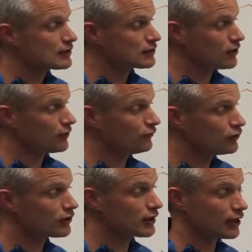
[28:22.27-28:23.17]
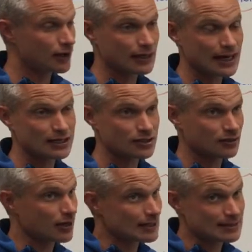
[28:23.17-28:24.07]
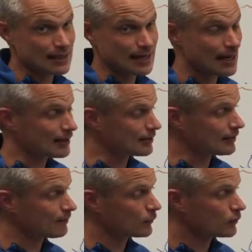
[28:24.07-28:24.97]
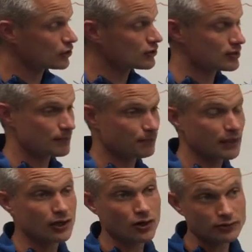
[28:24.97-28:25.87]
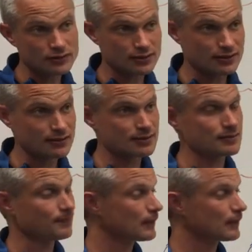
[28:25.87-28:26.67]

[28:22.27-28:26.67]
So if you're in a location like, say, Canada, which is a big continent,